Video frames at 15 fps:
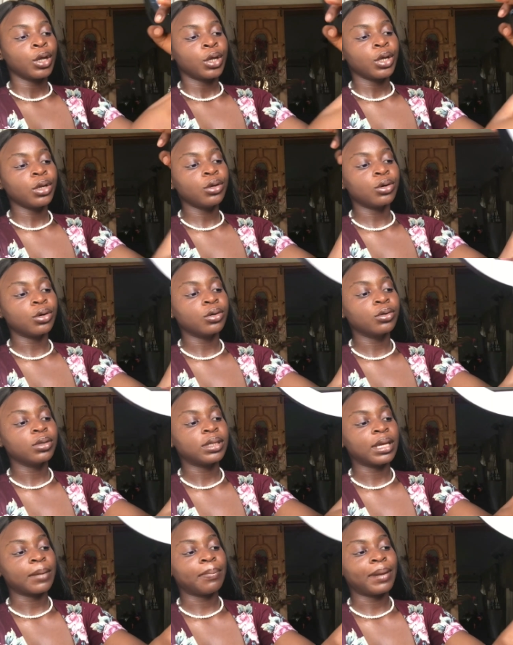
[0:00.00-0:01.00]

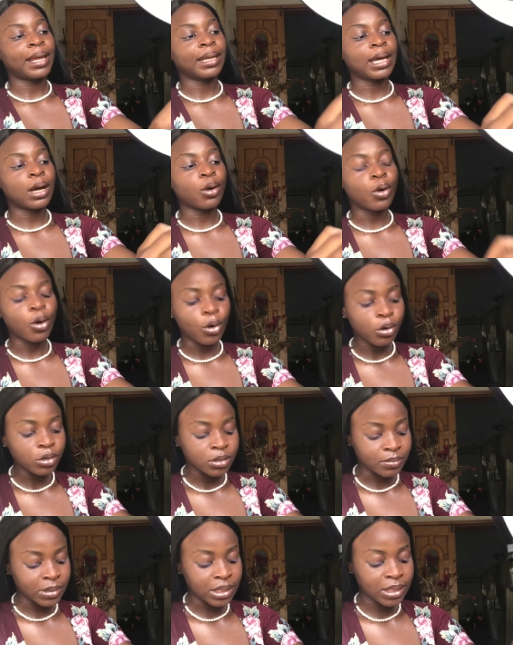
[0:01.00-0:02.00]
Their planner called
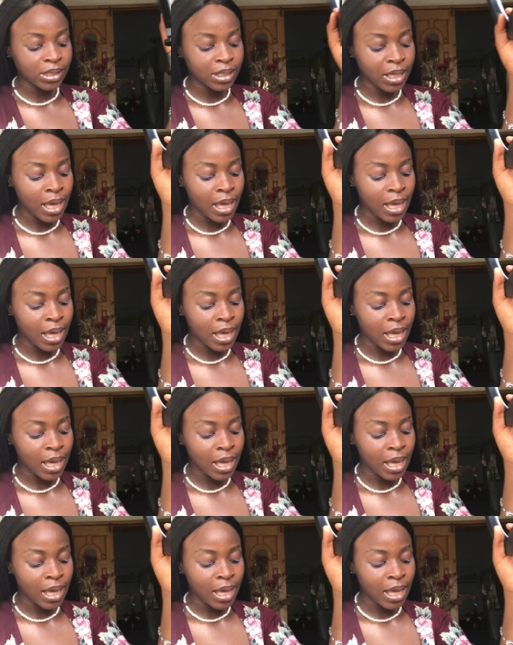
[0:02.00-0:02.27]
me.